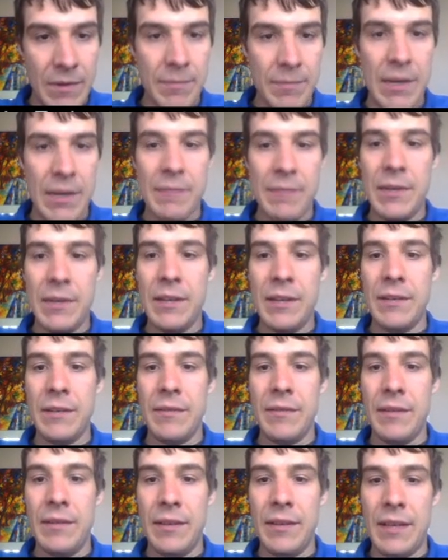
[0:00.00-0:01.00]
Balmer
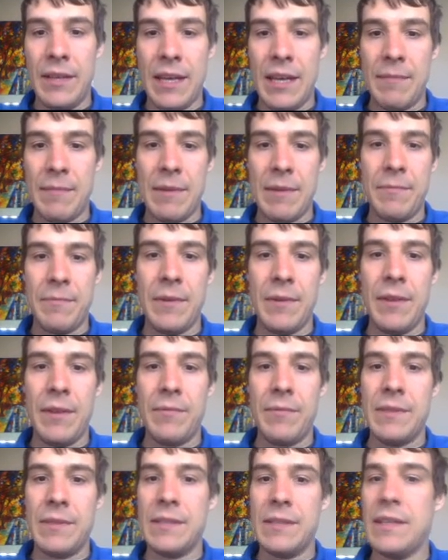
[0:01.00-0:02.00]
came up
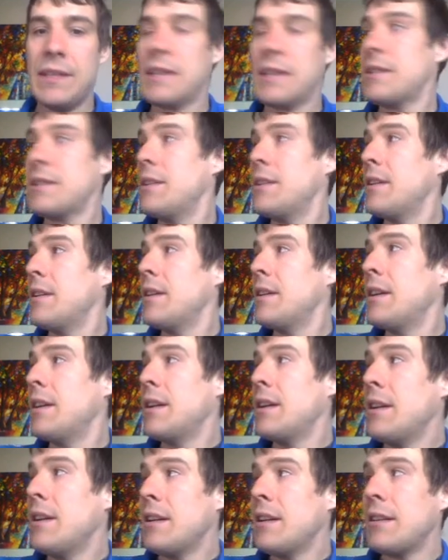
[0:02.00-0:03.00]
with was this,
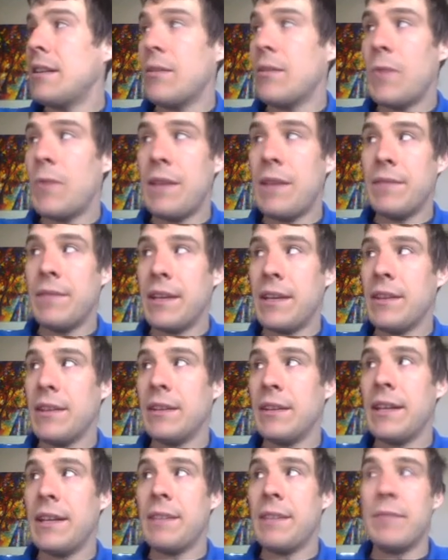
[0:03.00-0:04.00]
that the wavelength
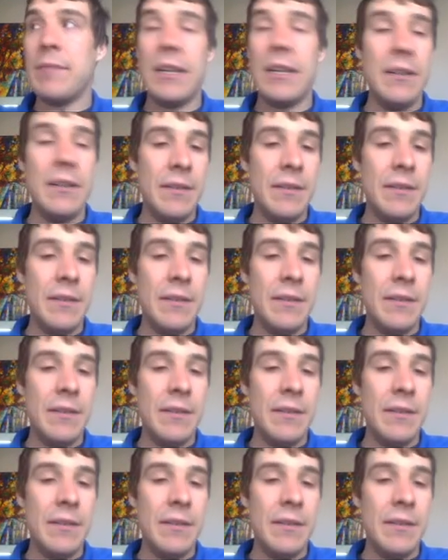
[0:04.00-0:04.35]
lambda